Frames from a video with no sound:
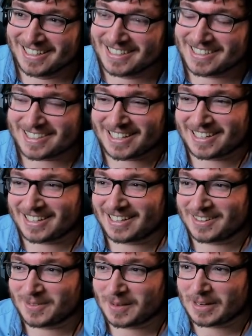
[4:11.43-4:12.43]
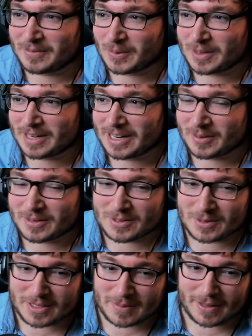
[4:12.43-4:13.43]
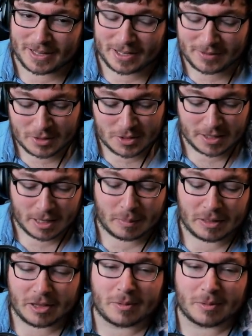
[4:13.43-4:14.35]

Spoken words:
So yeah, whenever anyone talks about like the Russian gaming